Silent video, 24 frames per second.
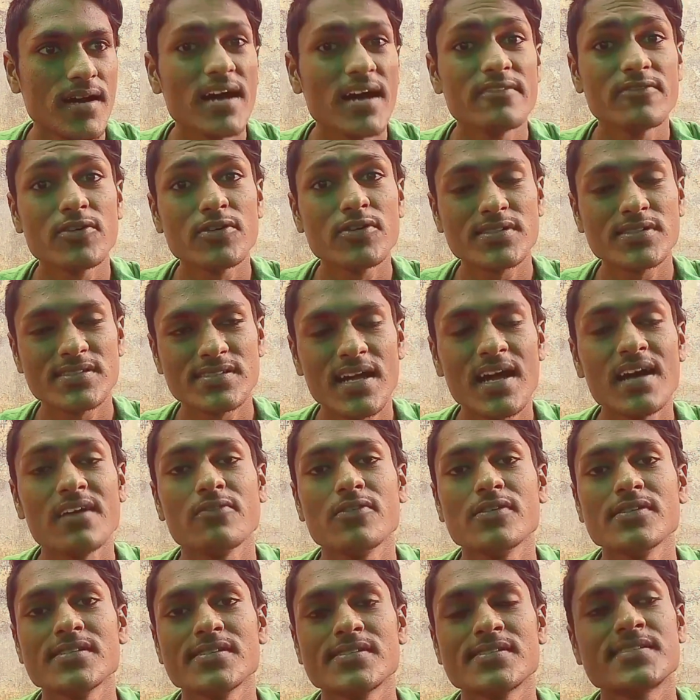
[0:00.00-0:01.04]
I
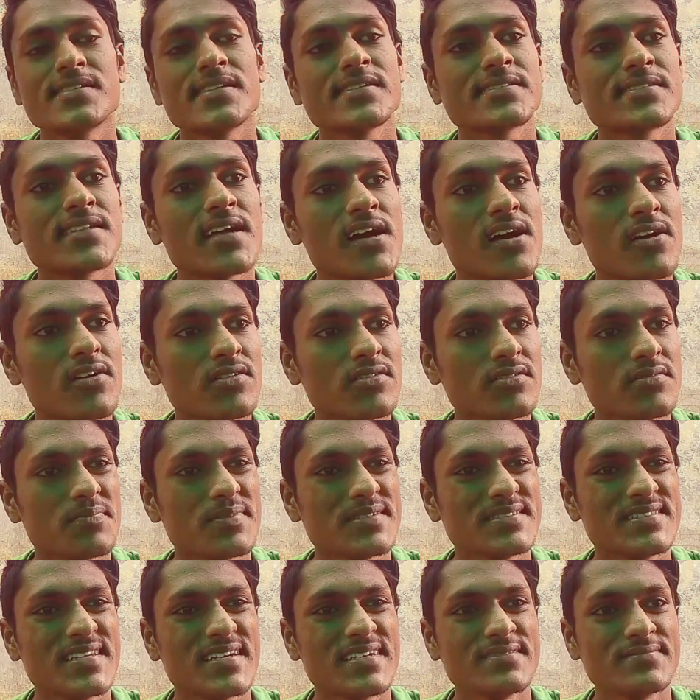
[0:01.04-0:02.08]
was stressed out,
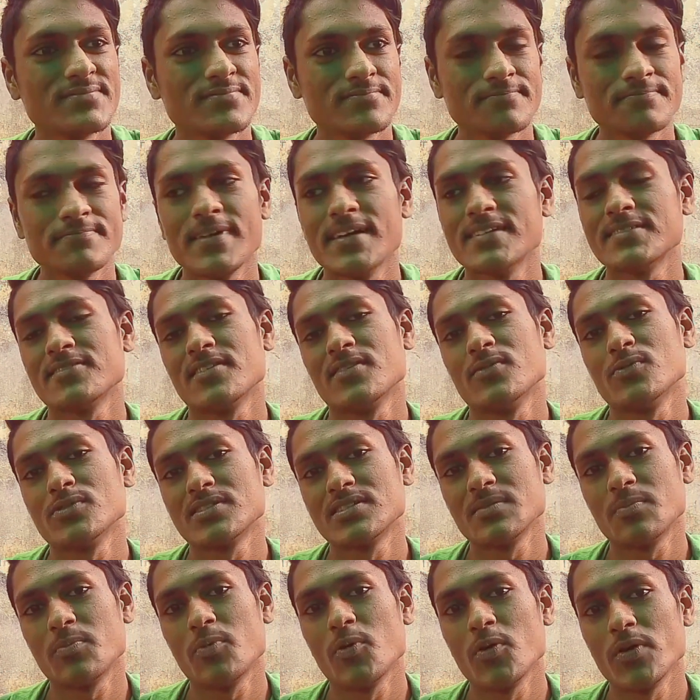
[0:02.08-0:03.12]
but then I thought,
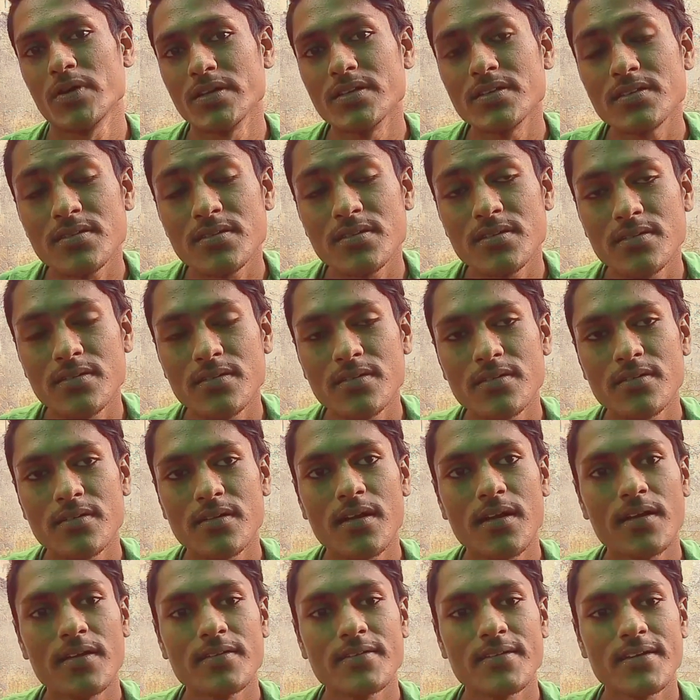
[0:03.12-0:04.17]
what's the point,
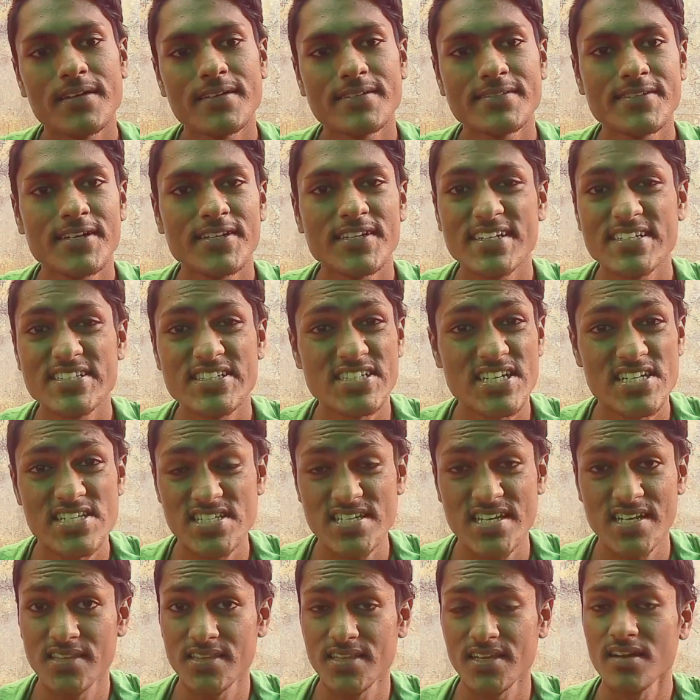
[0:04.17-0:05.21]
right? It's not gonna change
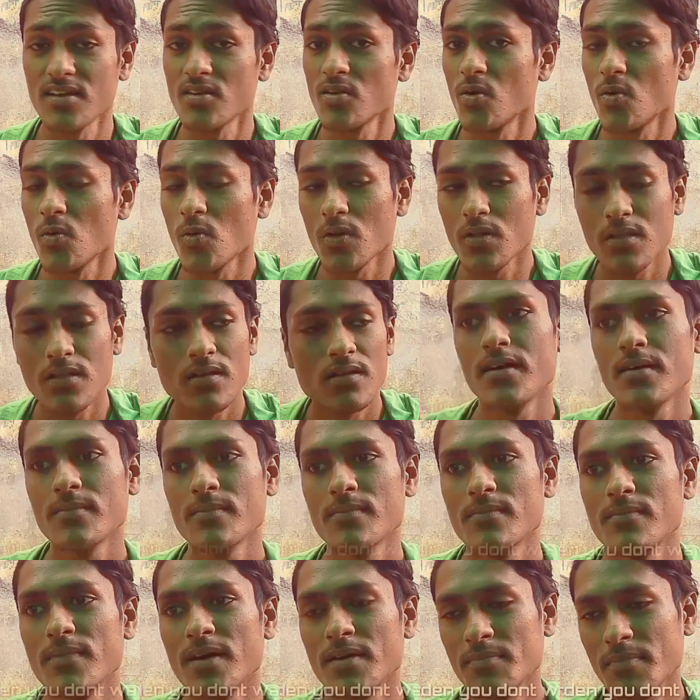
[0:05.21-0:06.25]
anything at all.
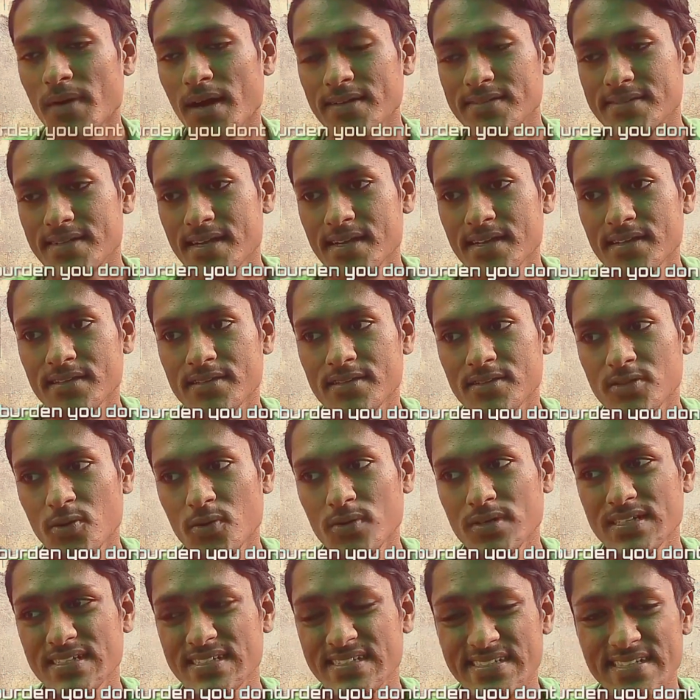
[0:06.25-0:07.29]
And by saying
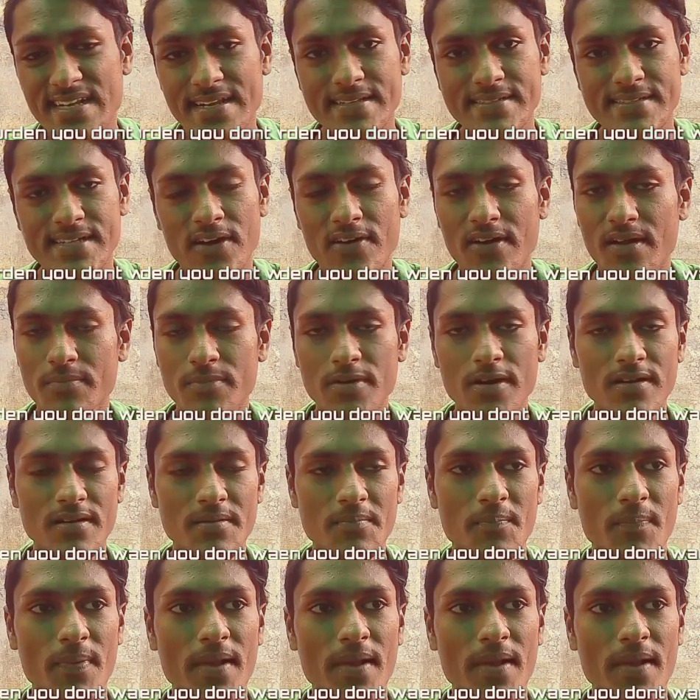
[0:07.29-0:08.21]
don't stress out, I'm not